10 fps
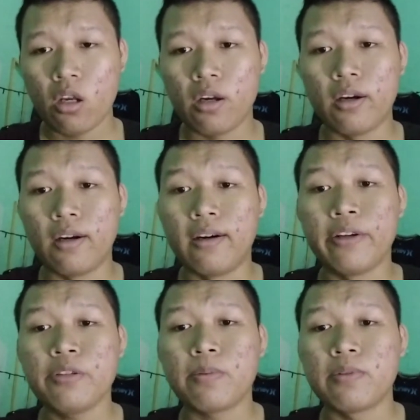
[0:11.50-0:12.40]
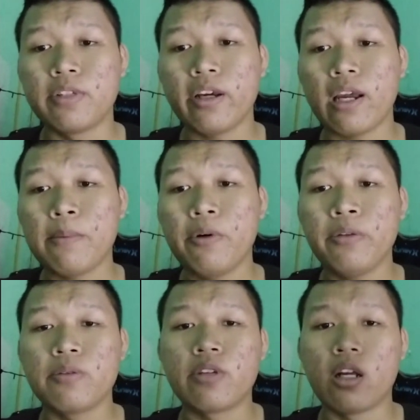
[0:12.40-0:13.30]
in this project, I'm
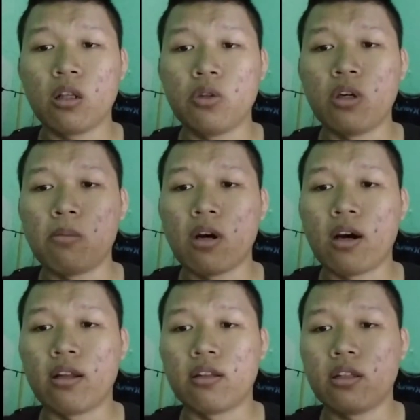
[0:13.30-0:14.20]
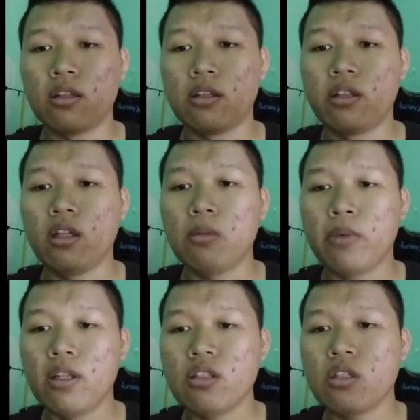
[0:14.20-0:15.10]
going to tell you about the
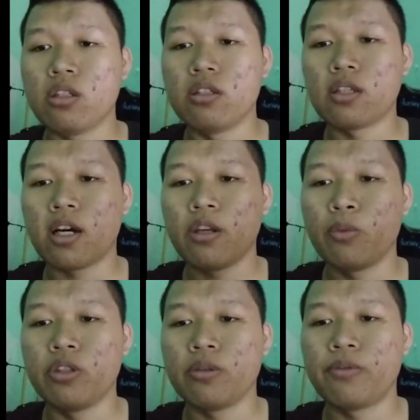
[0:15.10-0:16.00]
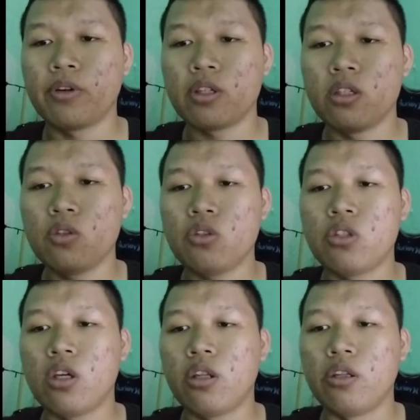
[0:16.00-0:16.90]
elements design which
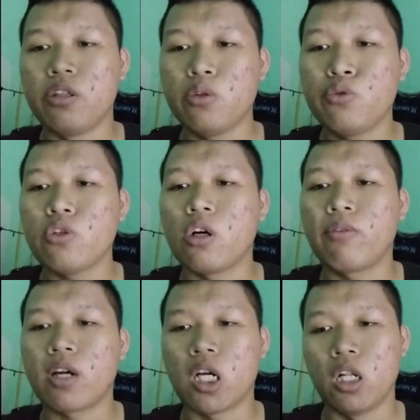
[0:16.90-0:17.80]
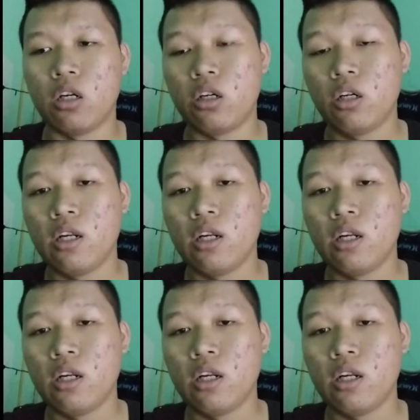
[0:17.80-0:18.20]
focus the use of color.